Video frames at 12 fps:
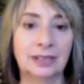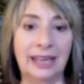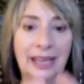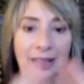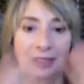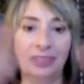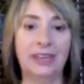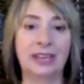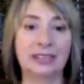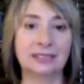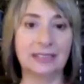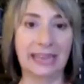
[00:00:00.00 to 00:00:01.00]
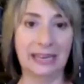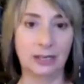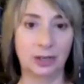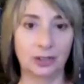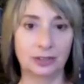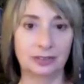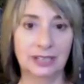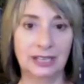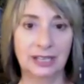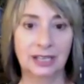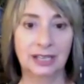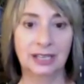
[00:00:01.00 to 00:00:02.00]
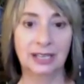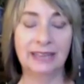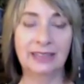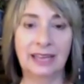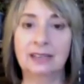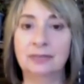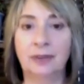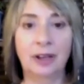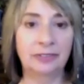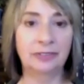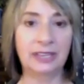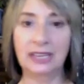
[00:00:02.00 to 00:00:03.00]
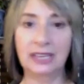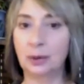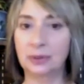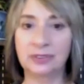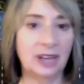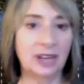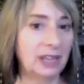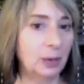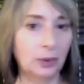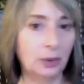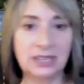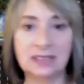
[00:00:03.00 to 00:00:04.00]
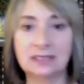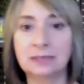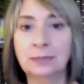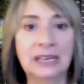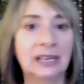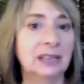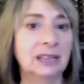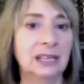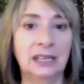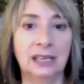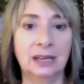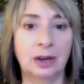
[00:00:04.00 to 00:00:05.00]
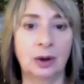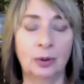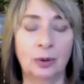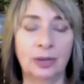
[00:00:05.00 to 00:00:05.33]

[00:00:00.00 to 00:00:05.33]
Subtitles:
a healthy container, and that involves the ego. It's not like we're decimating the ego.